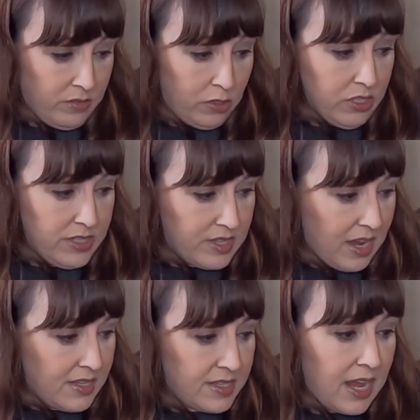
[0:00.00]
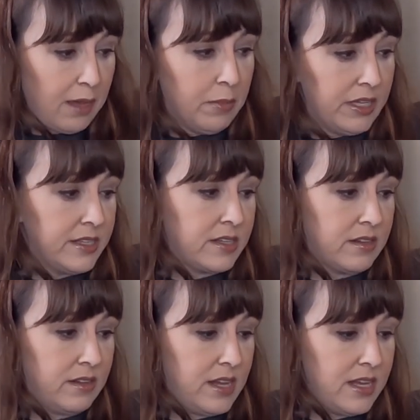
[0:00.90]
good sized tablet
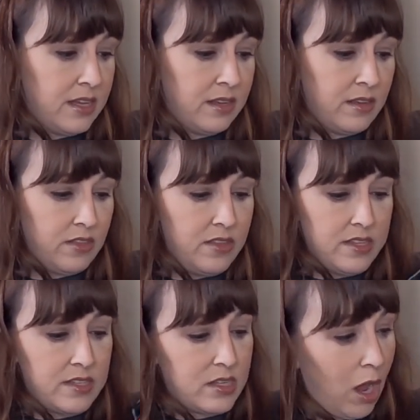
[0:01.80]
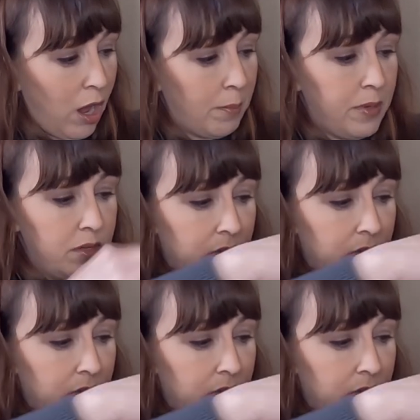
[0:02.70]
in this top